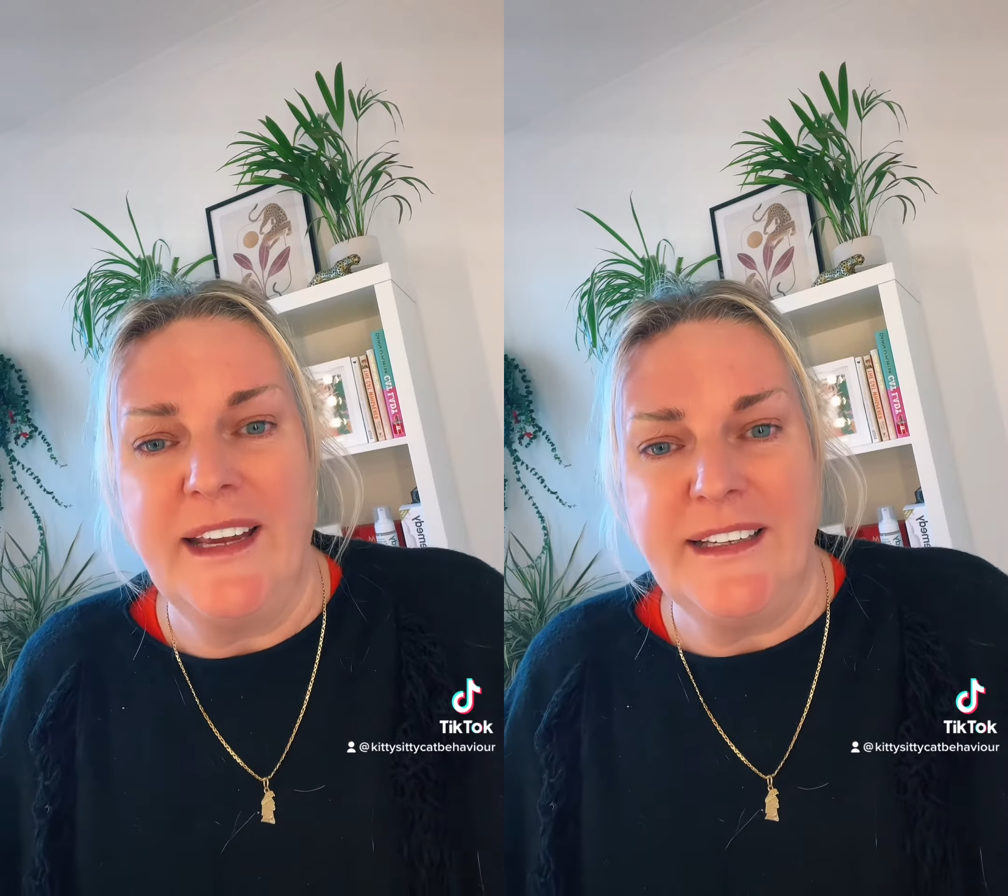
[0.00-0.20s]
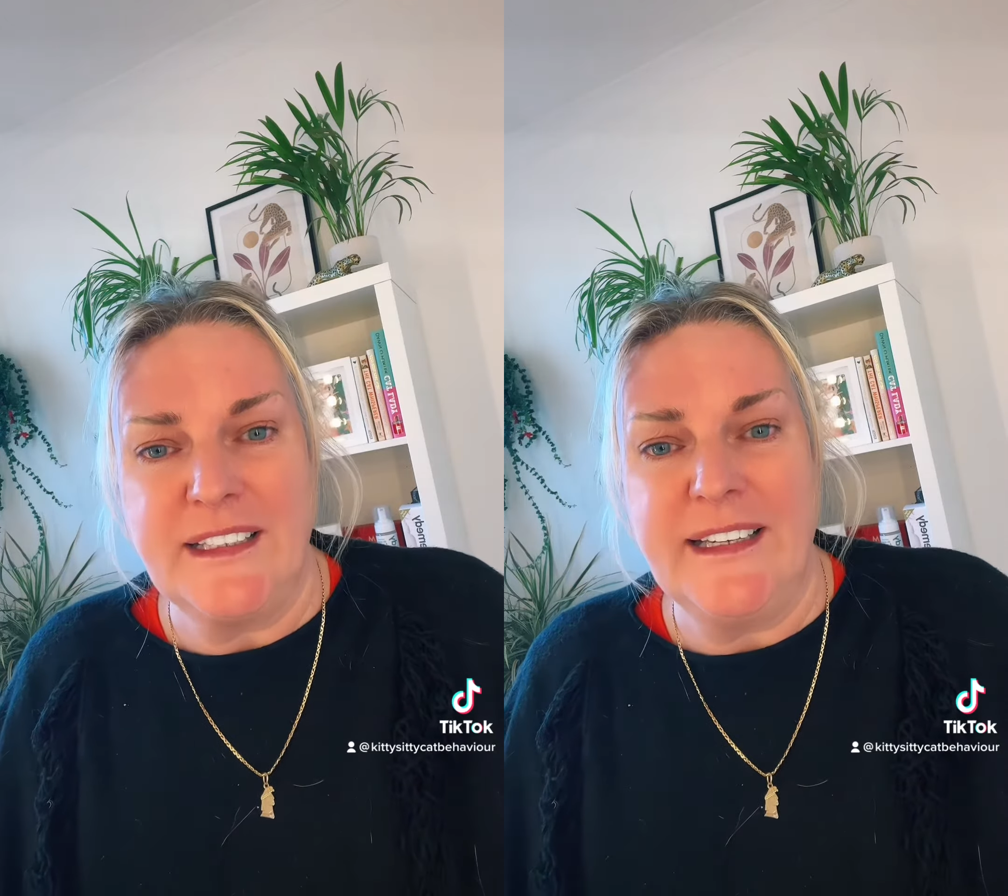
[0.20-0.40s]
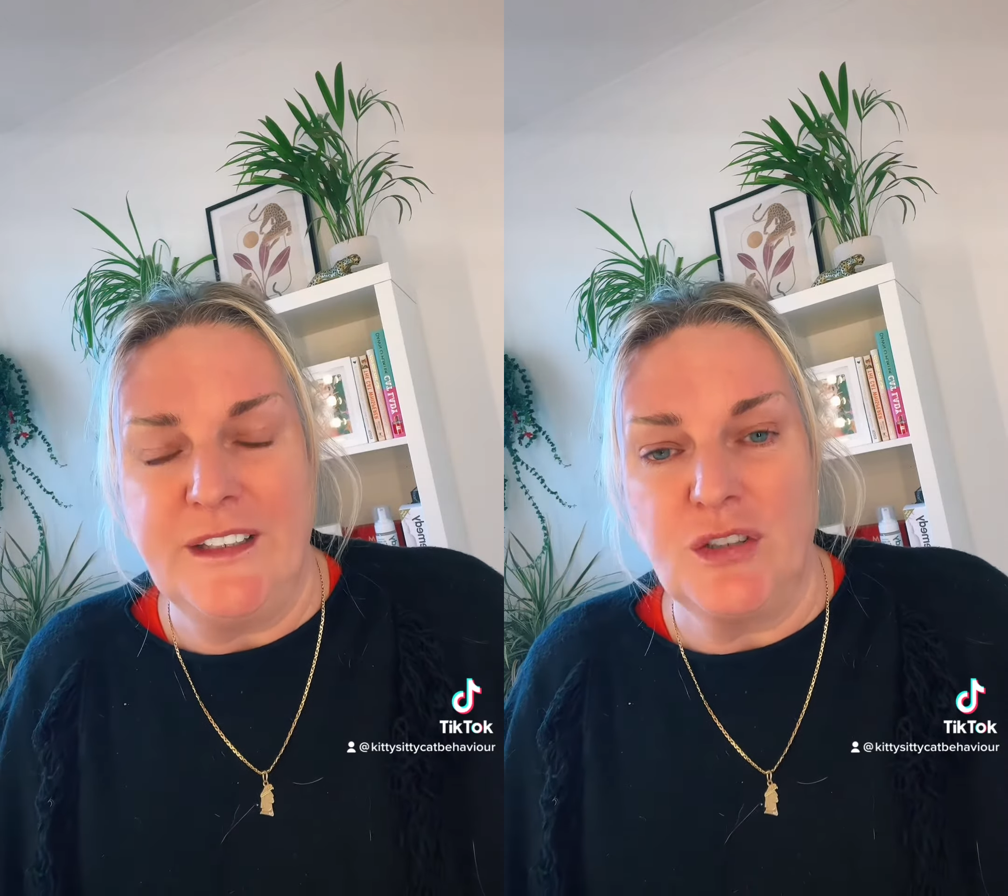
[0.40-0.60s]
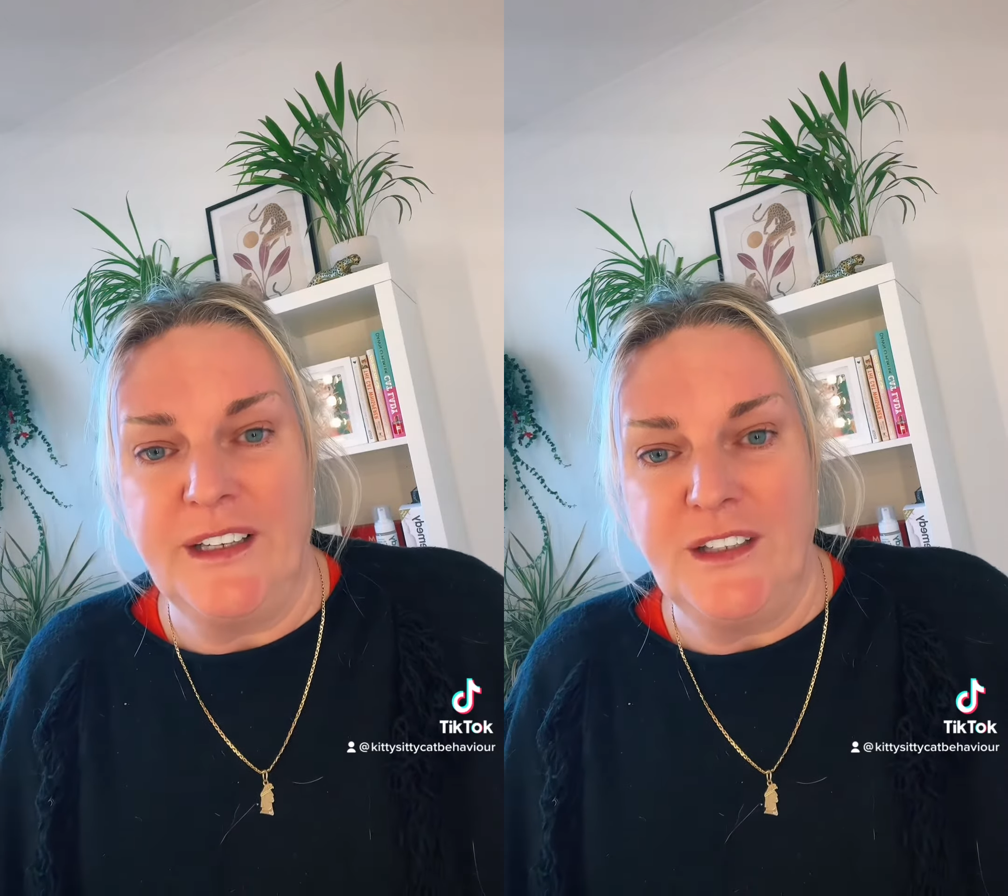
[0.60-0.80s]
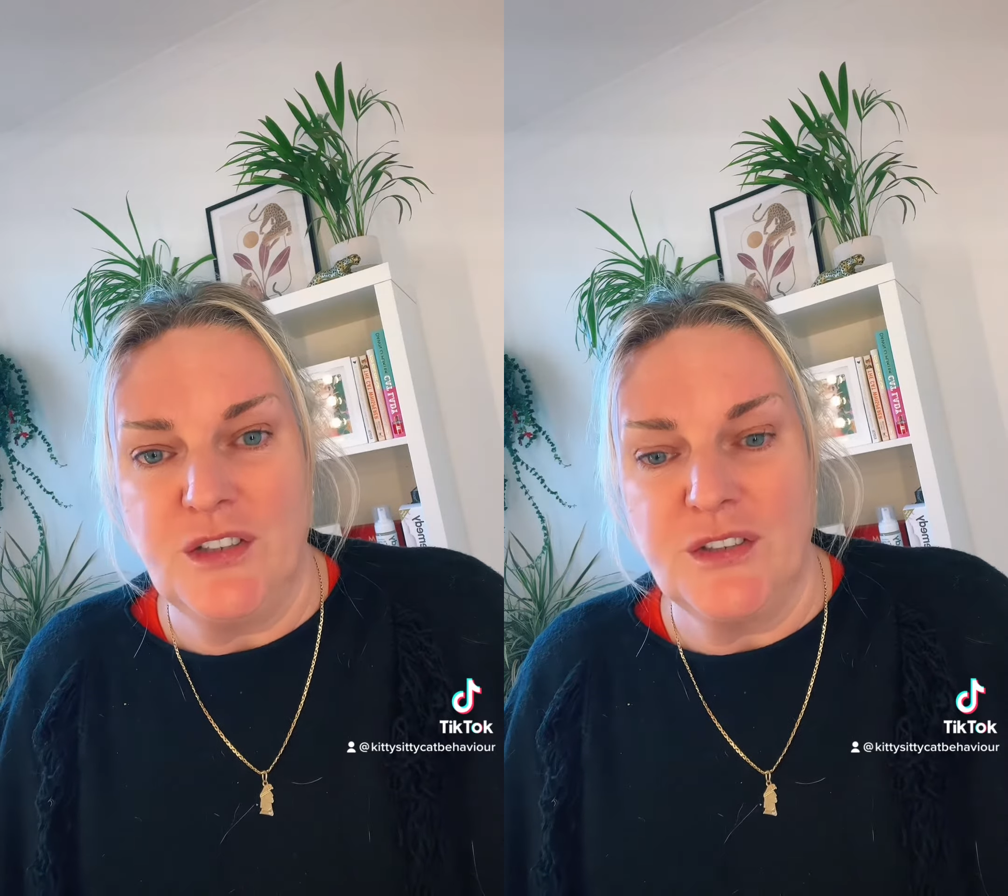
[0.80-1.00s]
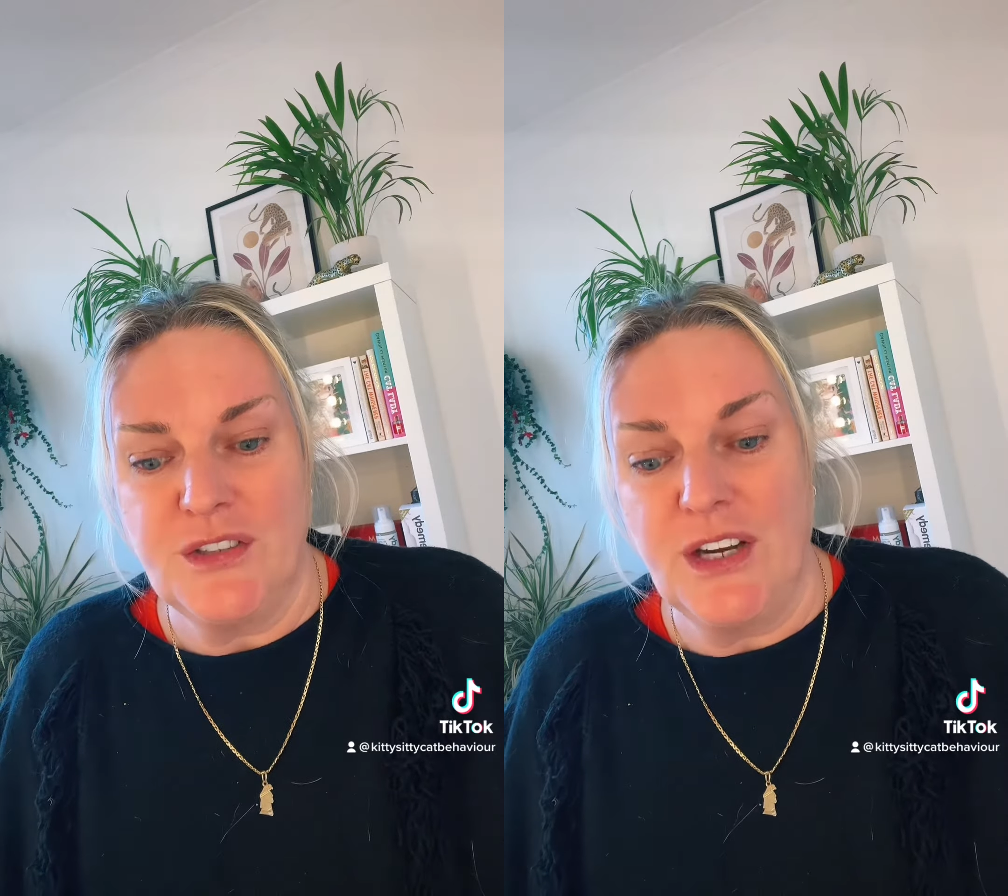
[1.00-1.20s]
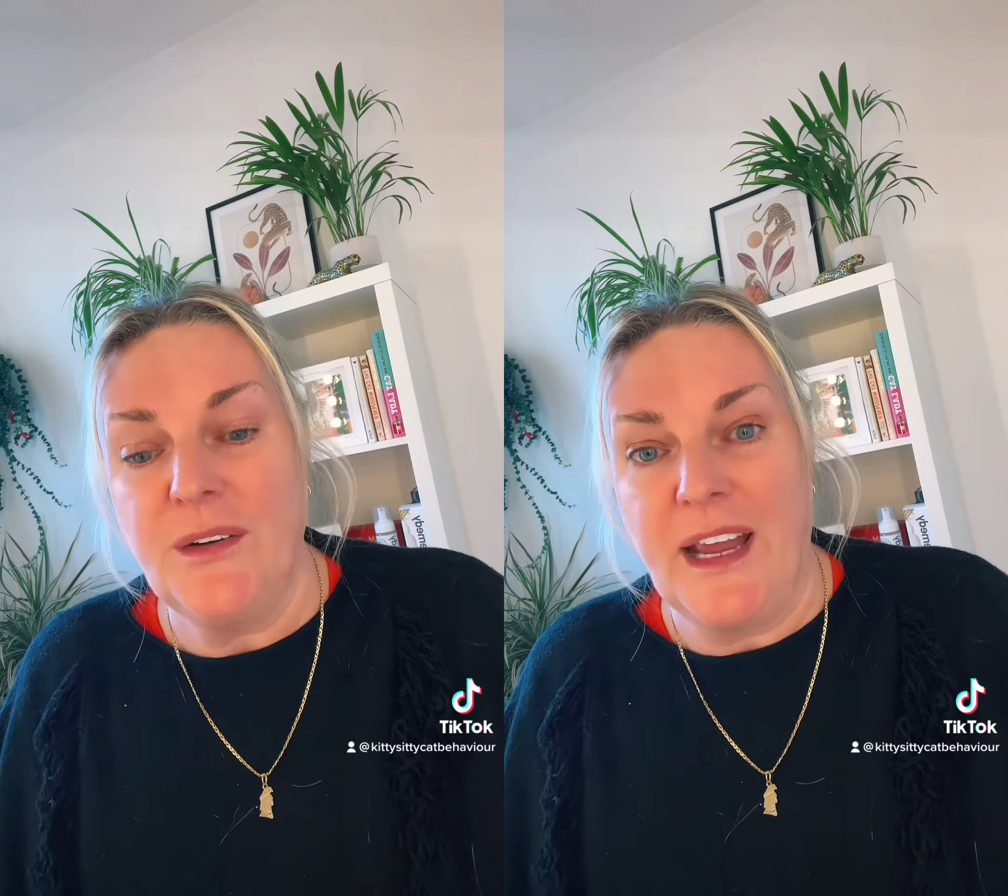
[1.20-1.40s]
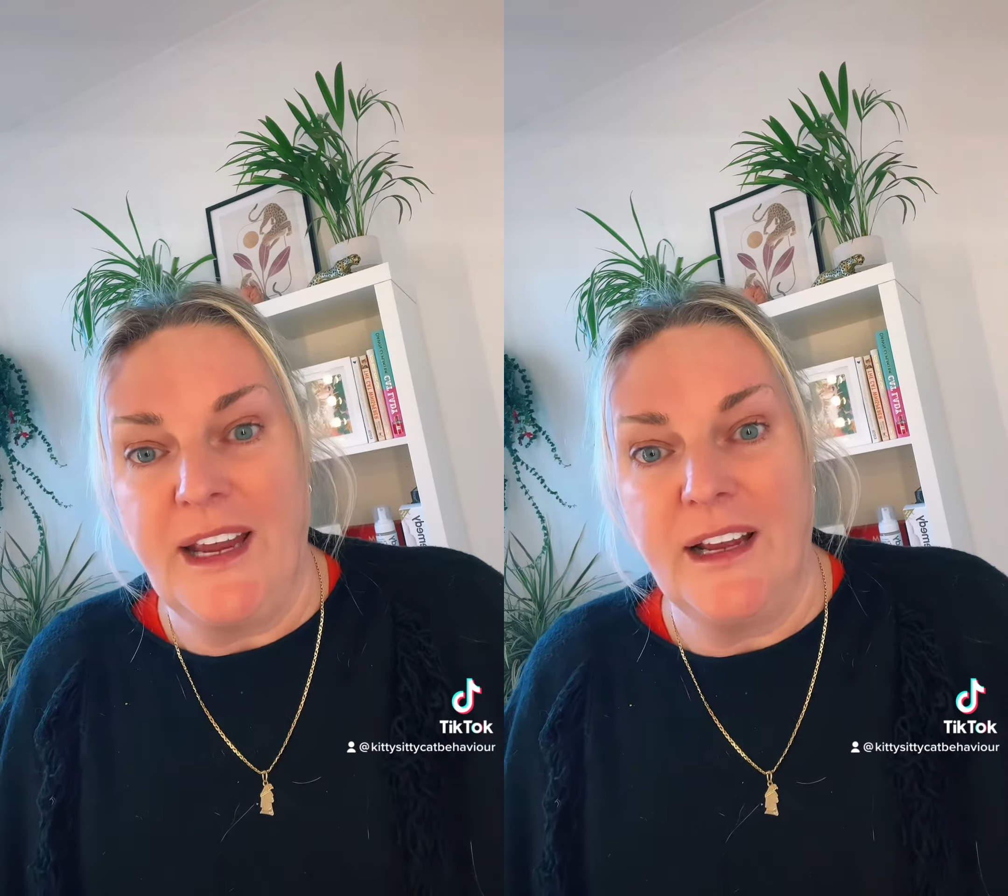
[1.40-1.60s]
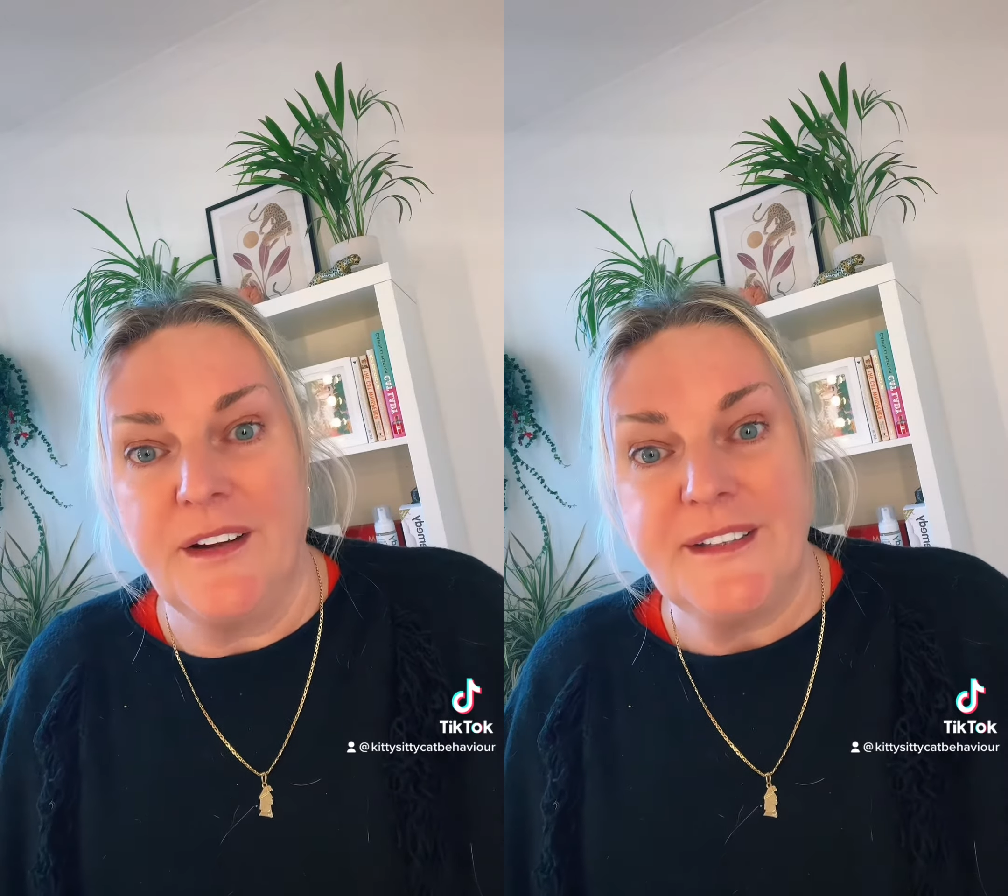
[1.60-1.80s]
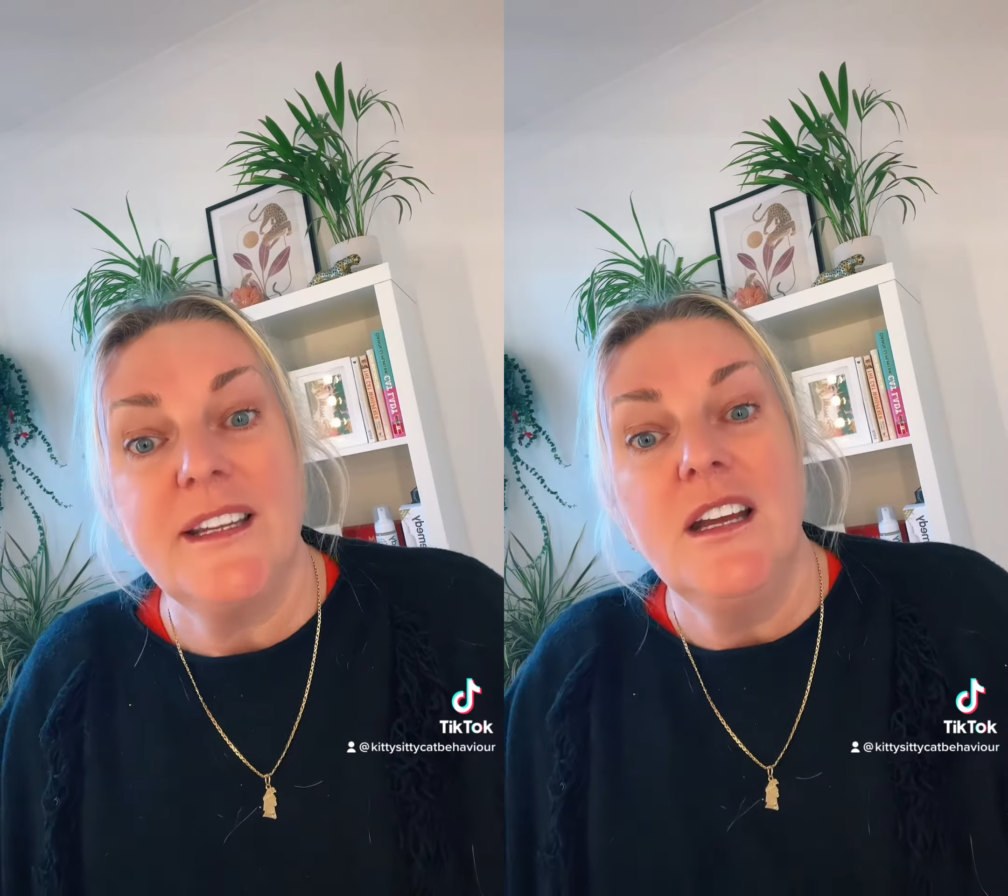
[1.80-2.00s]
It's literally just, okay
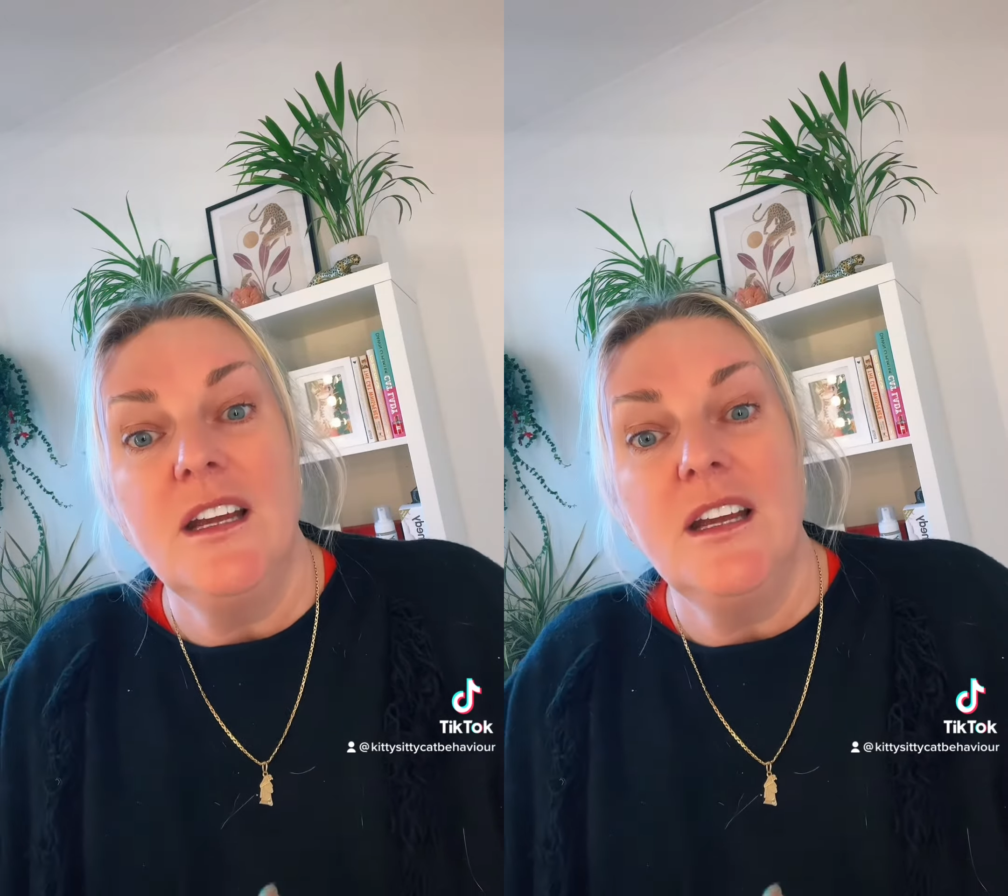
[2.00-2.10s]
guys,